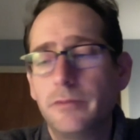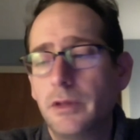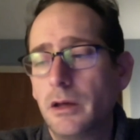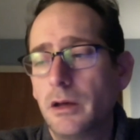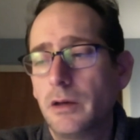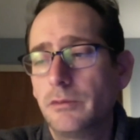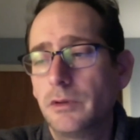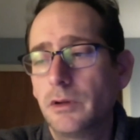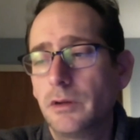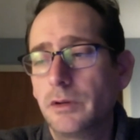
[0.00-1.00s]
the of,
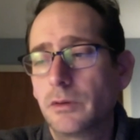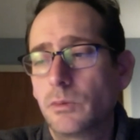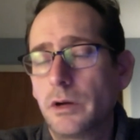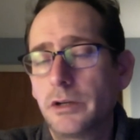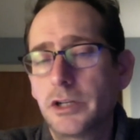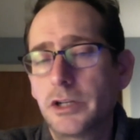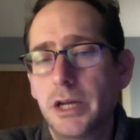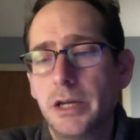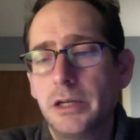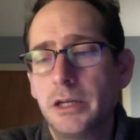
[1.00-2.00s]
of your
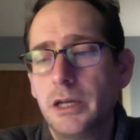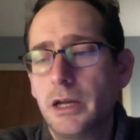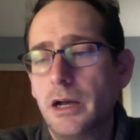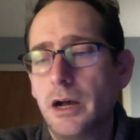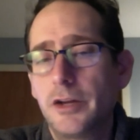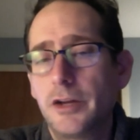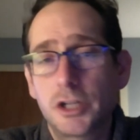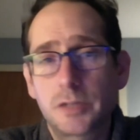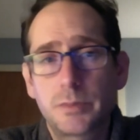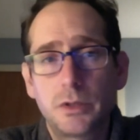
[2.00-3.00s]
watershed uh, that are
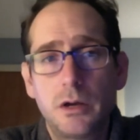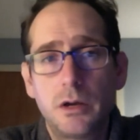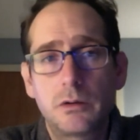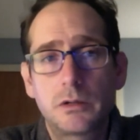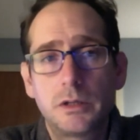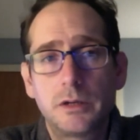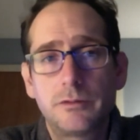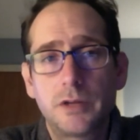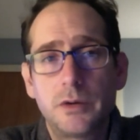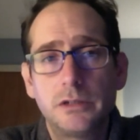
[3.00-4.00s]
just below clear
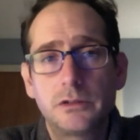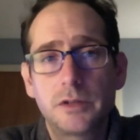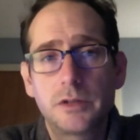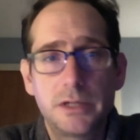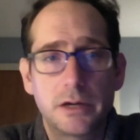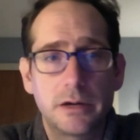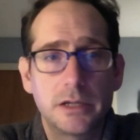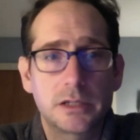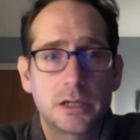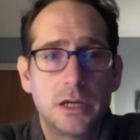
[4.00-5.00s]
flowing tributaries.